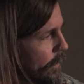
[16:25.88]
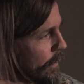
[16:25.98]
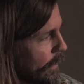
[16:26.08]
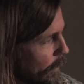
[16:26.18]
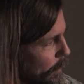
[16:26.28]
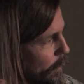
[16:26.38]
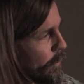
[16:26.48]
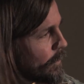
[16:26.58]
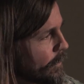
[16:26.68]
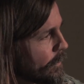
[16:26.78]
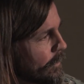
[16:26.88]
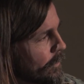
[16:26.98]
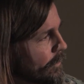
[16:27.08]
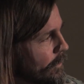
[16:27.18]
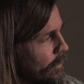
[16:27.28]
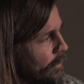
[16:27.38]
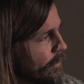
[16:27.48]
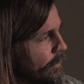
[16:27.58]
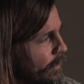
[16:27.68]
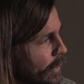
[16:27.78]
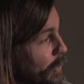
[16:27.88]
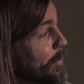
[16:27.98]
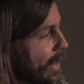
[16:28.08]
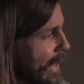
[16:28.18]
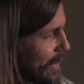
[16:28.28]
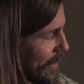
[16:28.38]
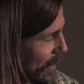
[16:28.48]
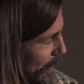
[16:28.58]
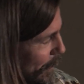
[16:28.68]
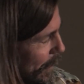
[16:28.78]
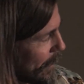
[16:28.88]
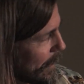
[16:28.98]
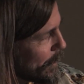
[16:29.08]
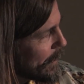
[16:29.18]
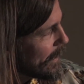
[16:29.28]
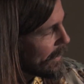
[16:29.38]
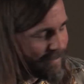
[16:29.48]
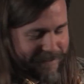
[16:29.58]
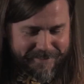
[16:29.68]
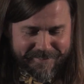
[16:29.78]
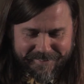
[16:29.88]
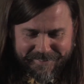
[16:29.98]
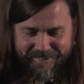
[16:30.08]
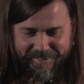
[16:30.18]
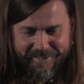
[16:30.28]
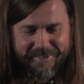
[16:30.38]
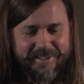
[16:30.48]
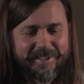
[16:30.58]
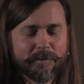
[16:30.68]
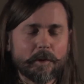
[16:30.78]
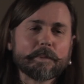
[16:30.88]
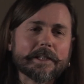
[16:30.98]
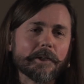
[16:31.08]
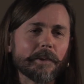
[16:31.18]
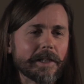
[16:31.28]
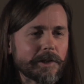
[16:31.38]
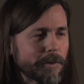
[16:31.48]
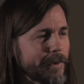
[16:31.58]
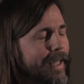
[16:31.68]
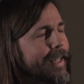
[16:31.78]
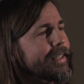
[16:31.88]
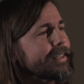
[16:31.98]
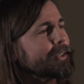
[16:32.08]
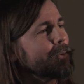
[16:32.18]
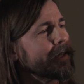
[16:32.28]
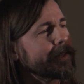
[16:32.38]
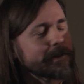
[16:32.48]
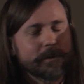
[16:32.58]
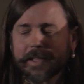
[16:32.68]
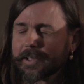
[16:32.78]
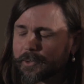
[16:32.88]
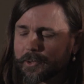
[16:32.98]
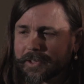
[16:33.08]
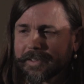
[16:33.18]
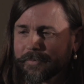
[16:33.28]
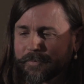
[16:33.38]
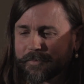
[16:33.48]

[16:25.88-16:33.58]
you know, there's something else that's going on in your day. We've been doing this all day. It's quite exhausting.